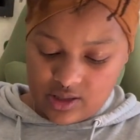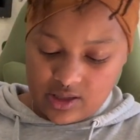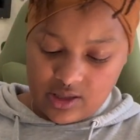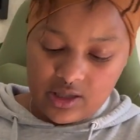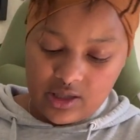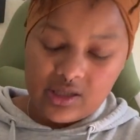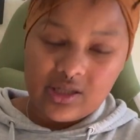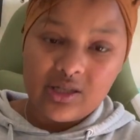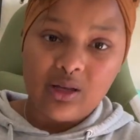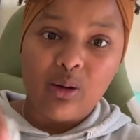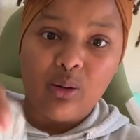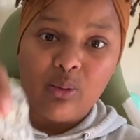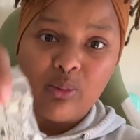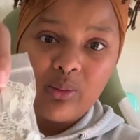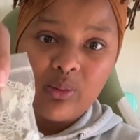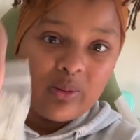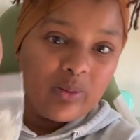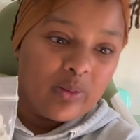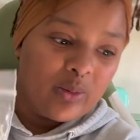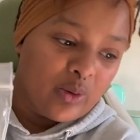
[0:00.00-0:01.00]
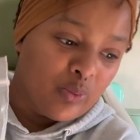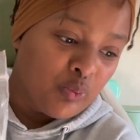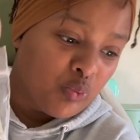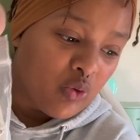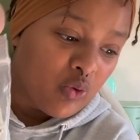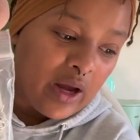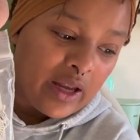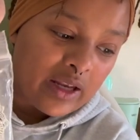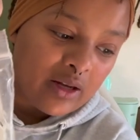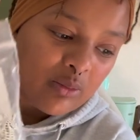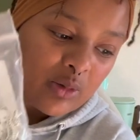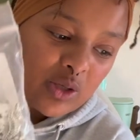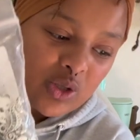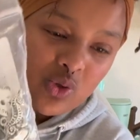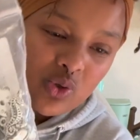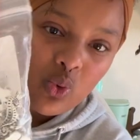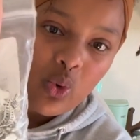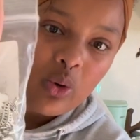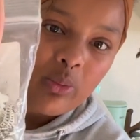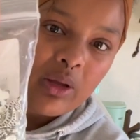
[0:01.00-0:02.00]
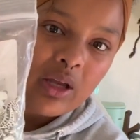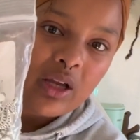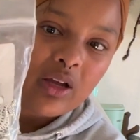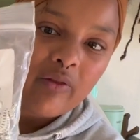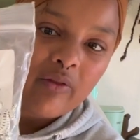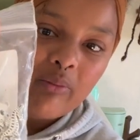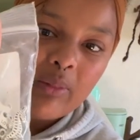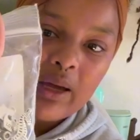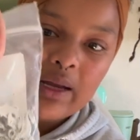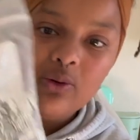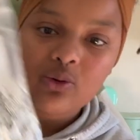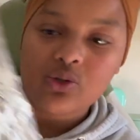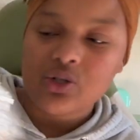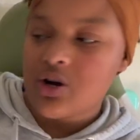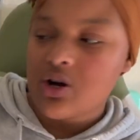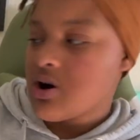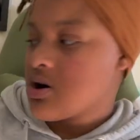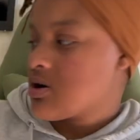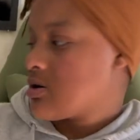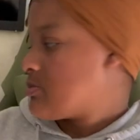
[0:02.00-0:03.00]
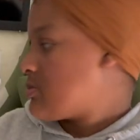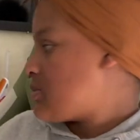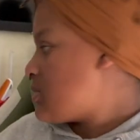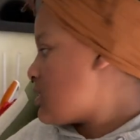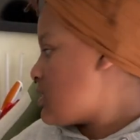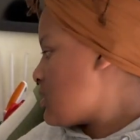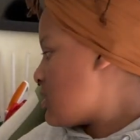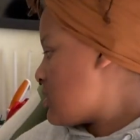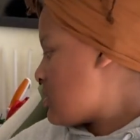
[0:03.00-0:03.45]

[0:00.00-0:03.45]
Some random assortment of metal charms.